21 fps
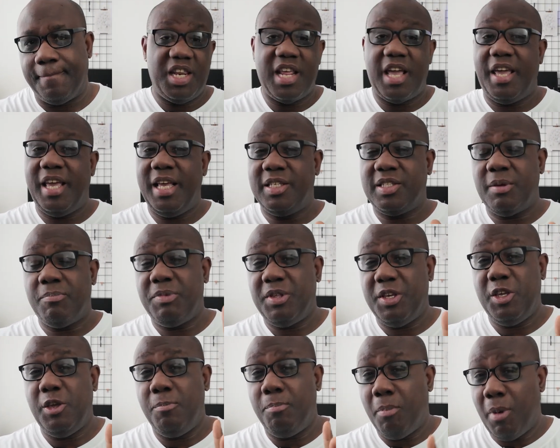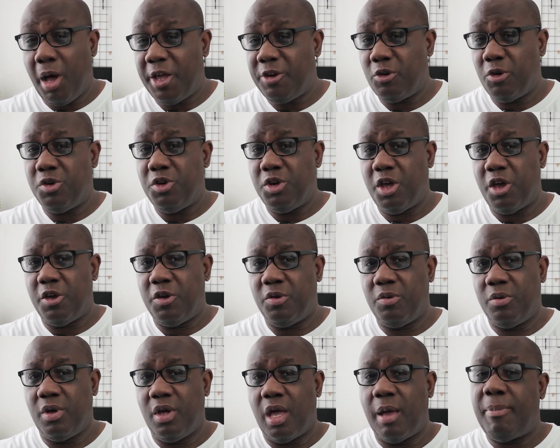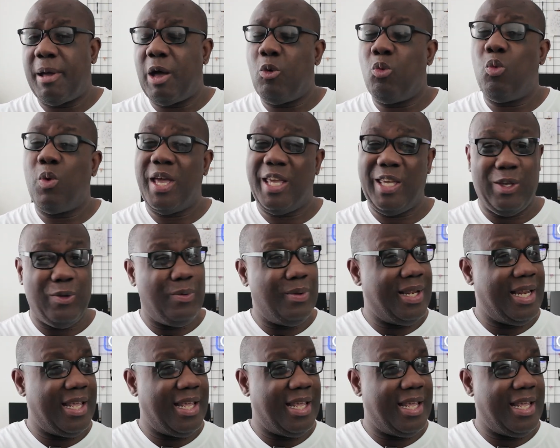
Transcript: Now here's something you might not know about where you